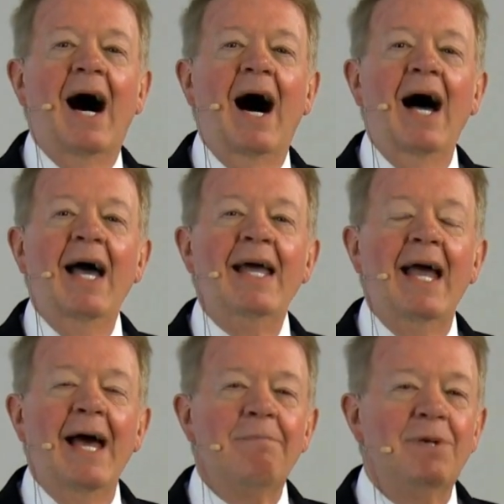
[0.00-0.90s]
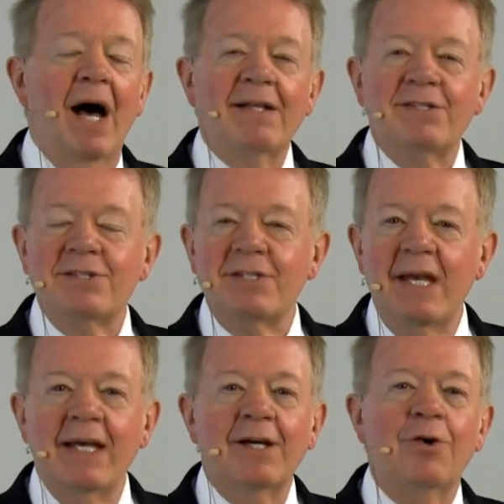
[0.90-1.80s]
I am not
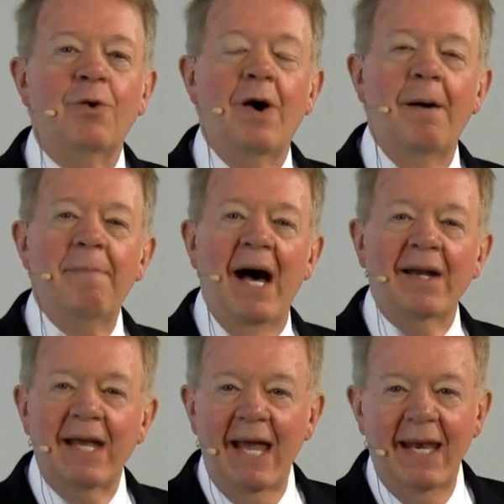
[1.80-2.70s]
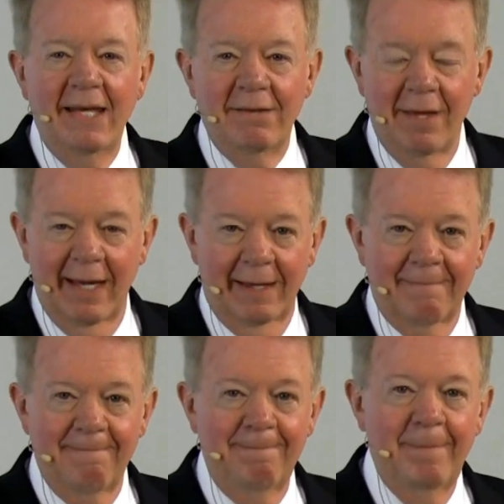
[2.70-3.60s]
cynical about anything.
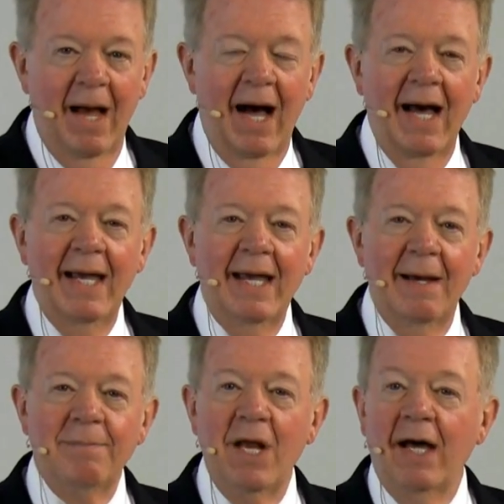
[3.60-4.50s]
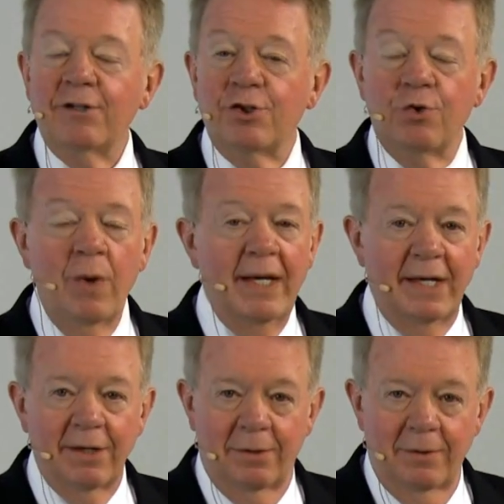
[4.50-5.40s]
I am not
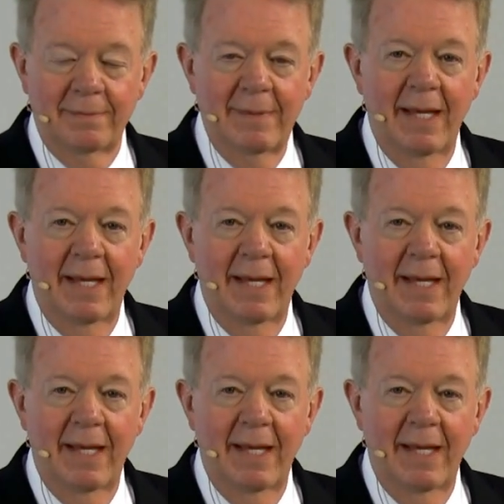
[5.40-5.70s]
critical.